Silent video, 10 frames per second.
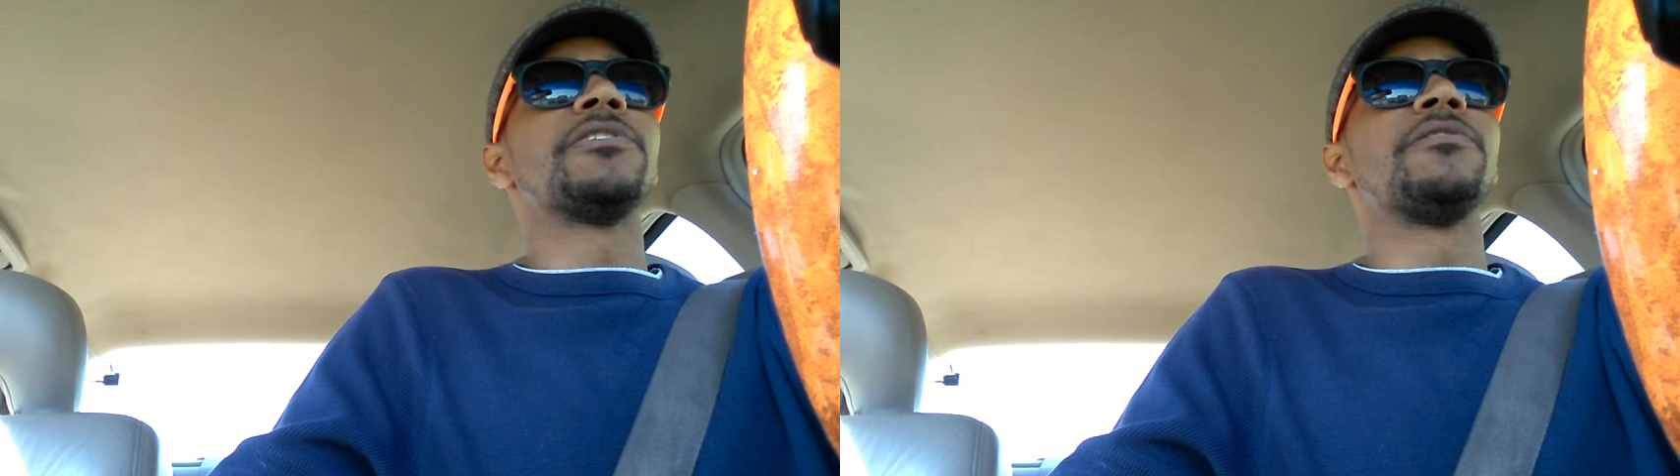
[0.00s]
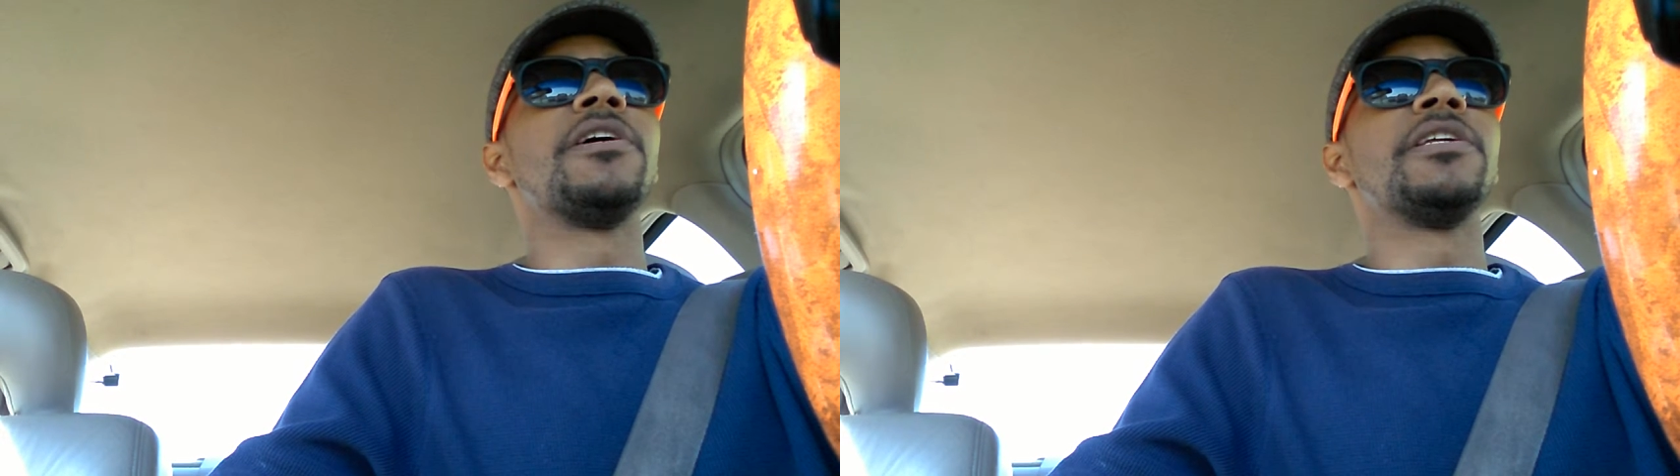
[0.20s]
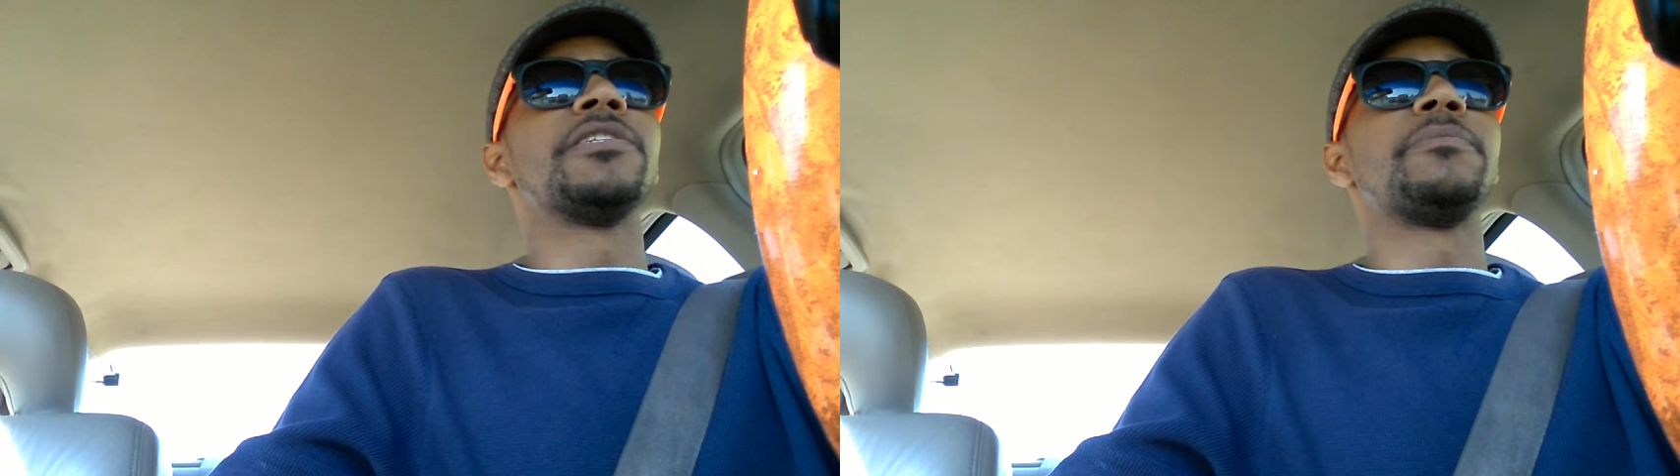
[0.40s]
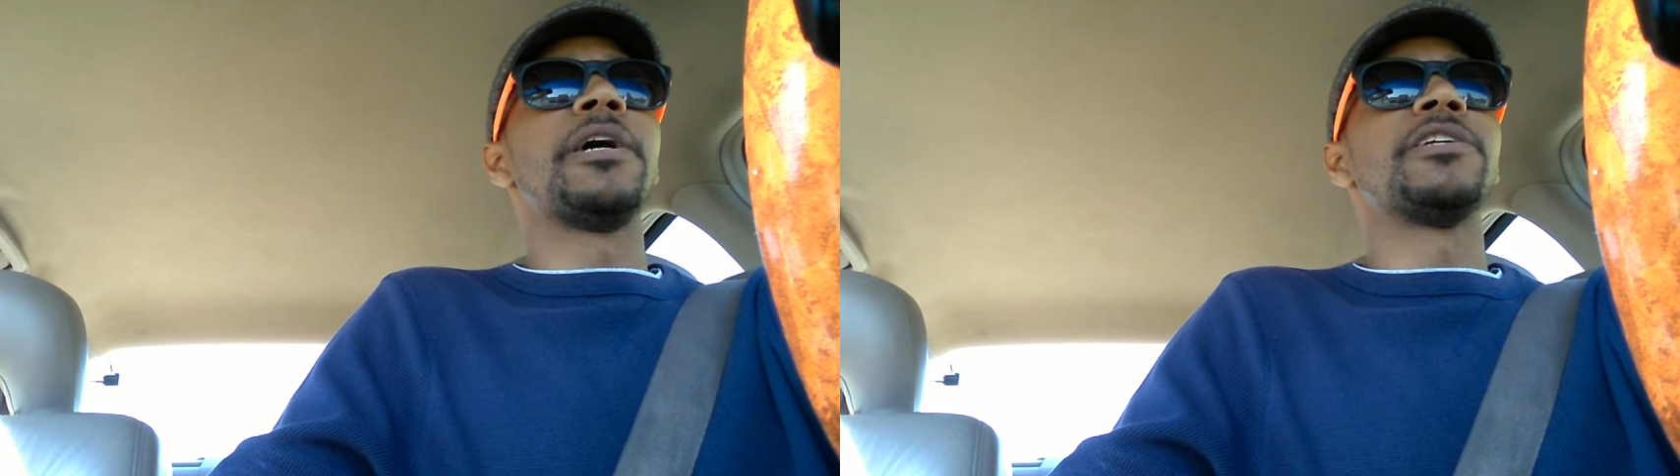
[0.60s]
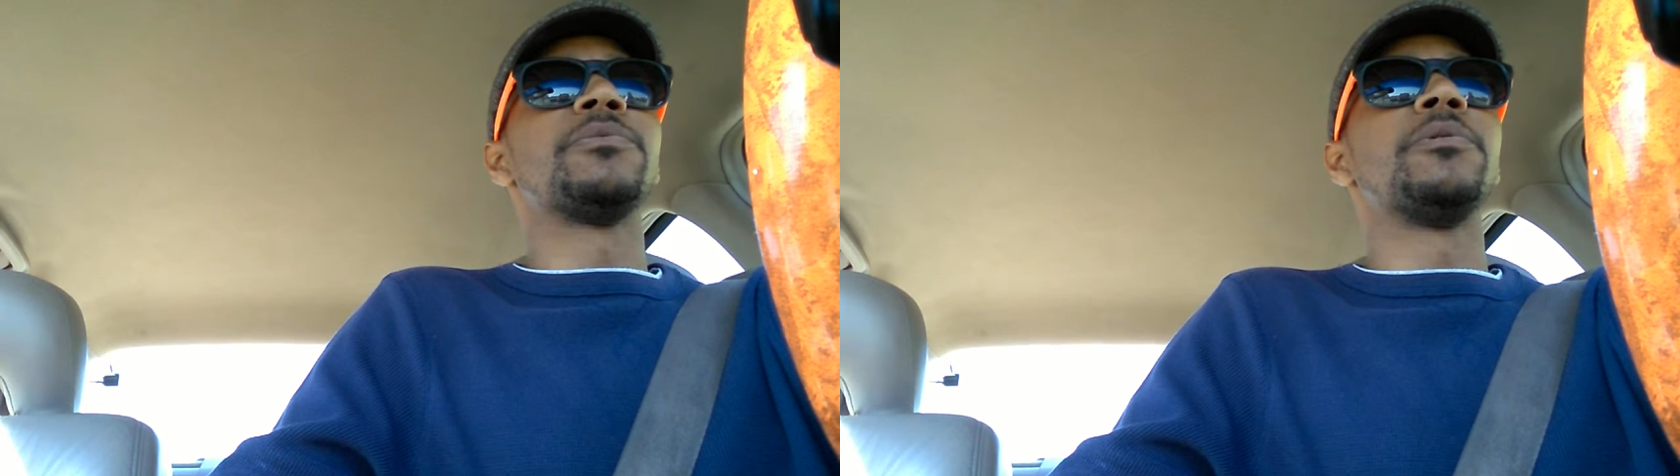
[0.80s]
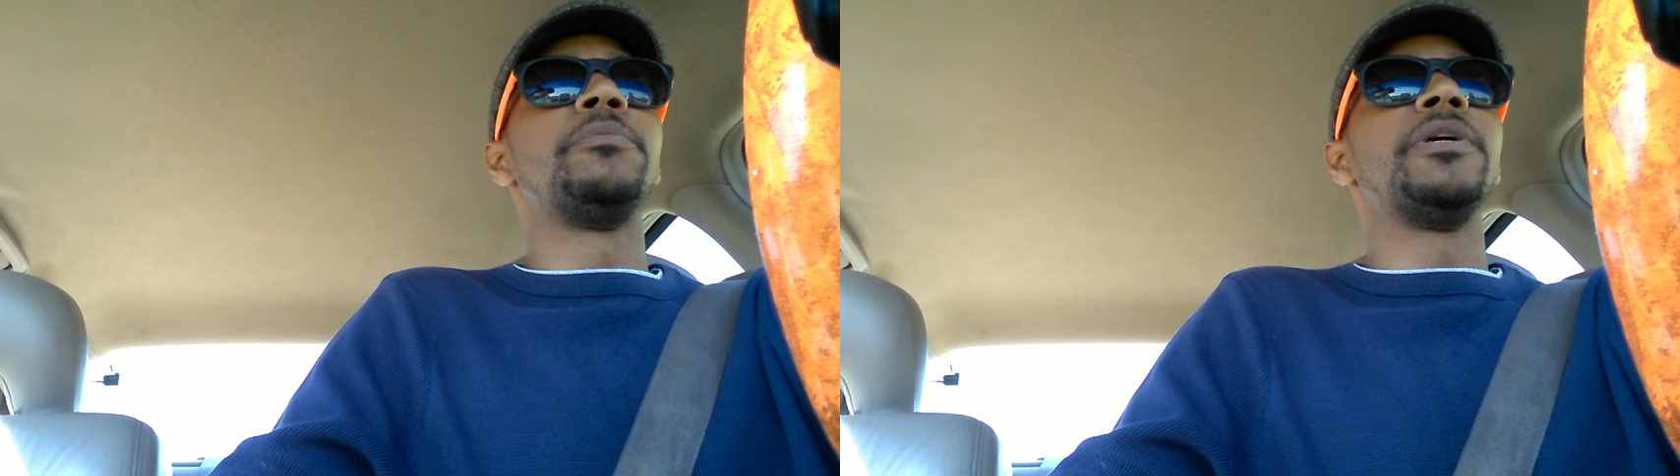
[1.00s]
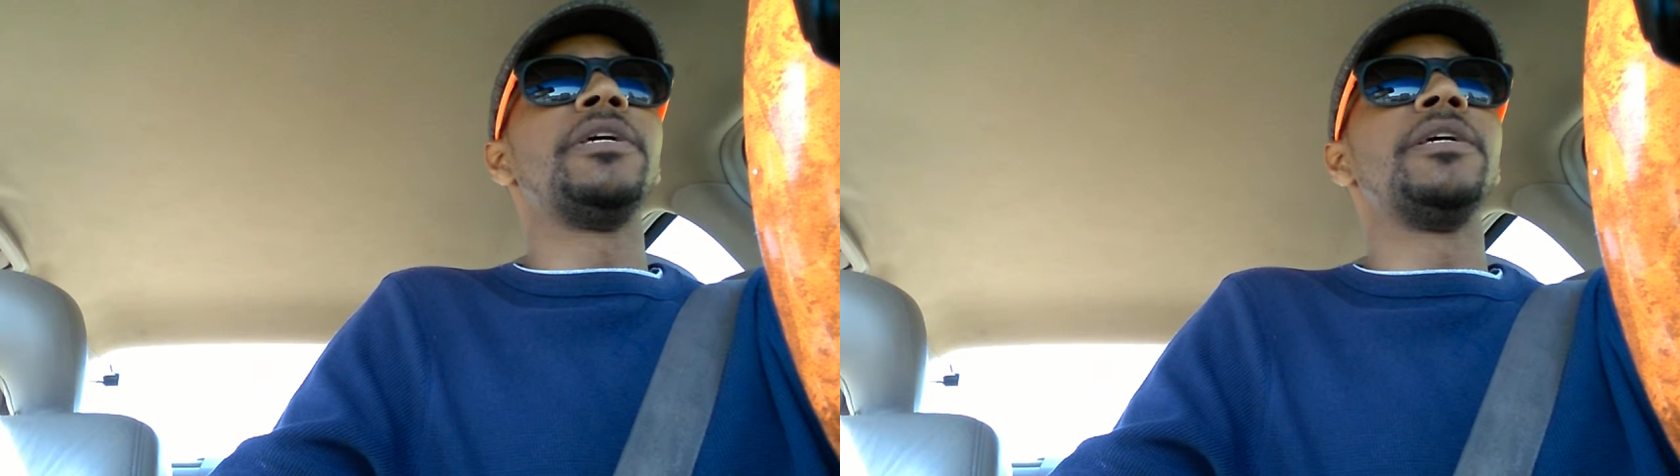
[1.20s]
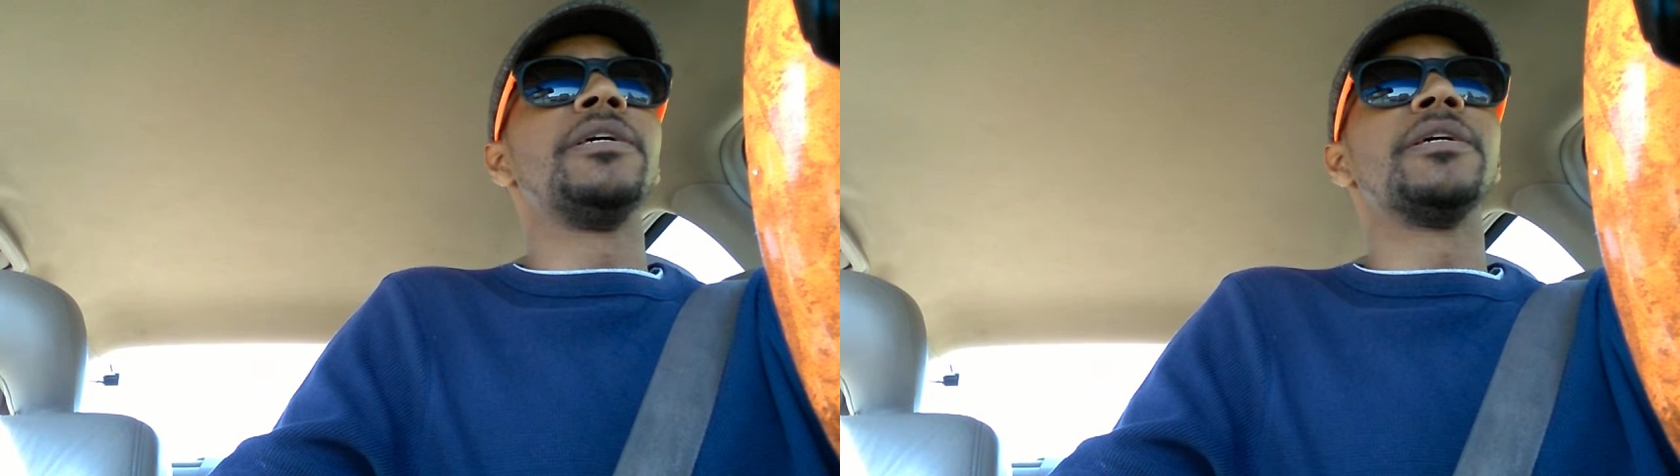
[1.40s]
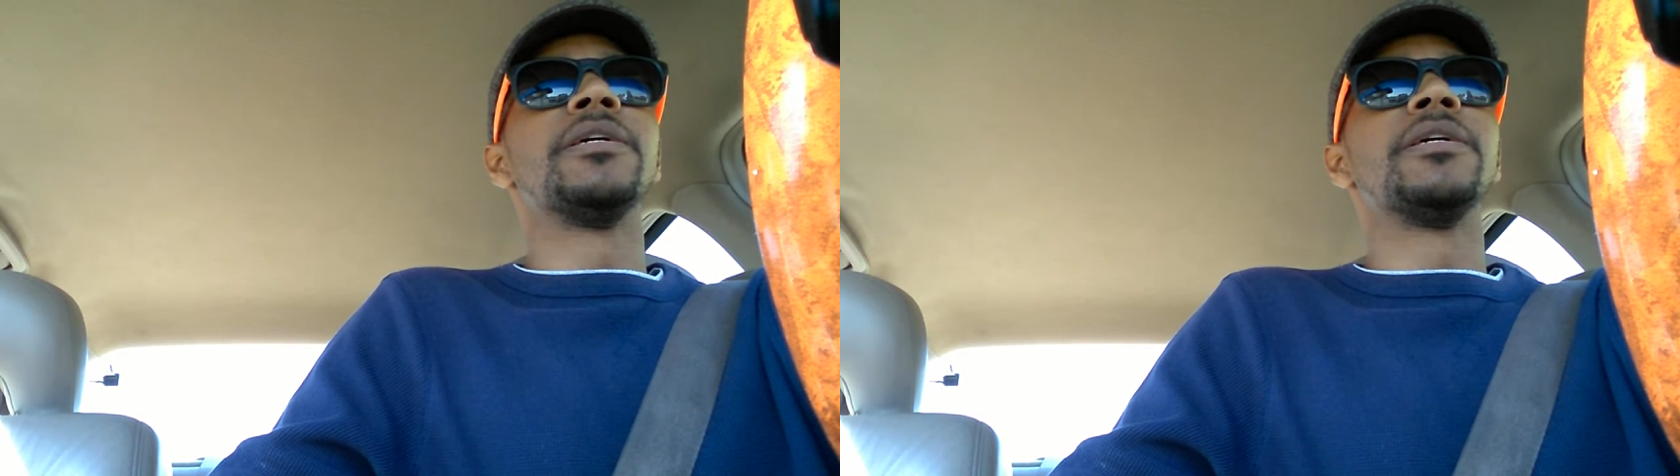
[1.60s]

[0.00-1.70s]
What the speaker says: Rollins match would be